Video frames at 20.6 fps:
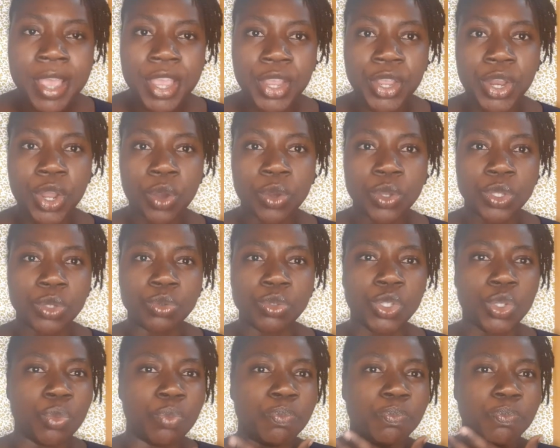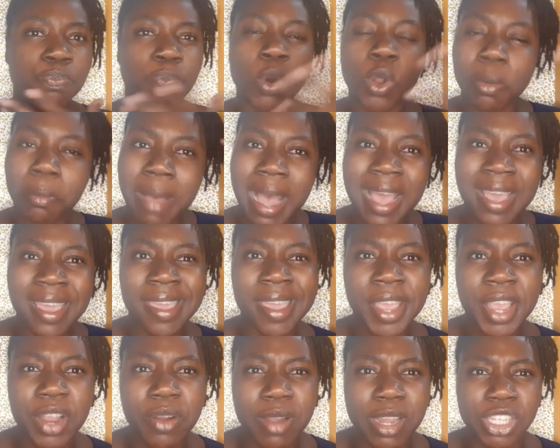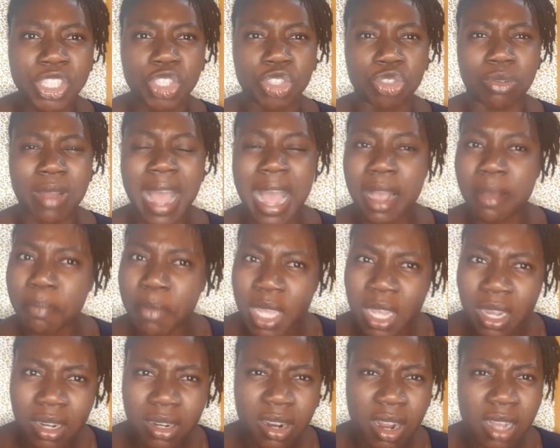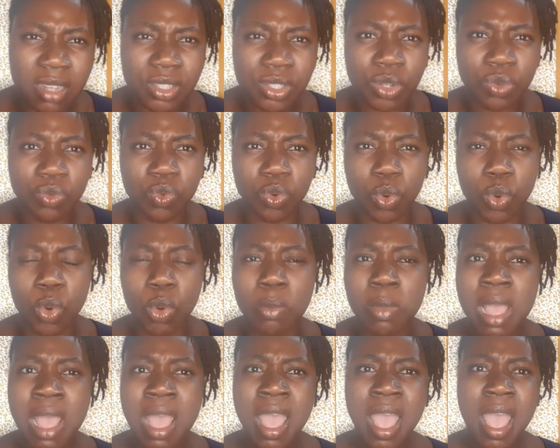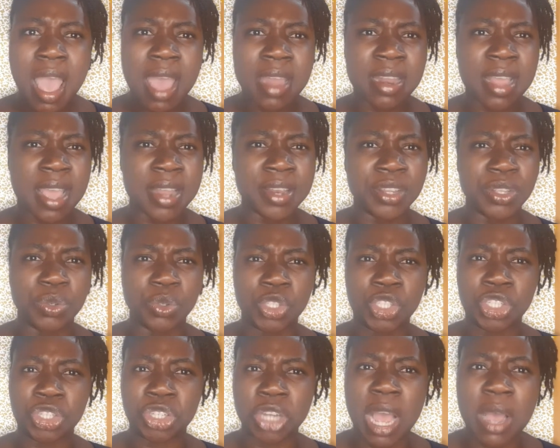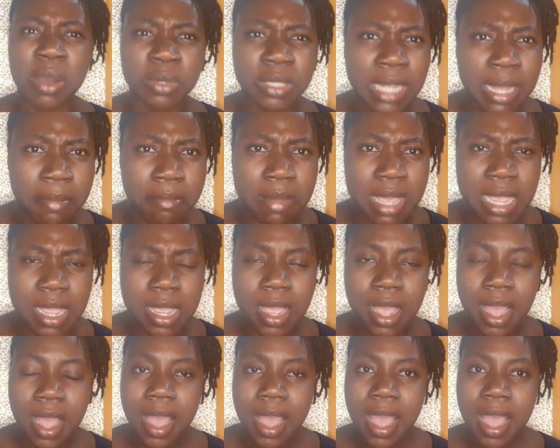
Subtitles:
you know, you pull my hair and drag me across the room, and you shout at me.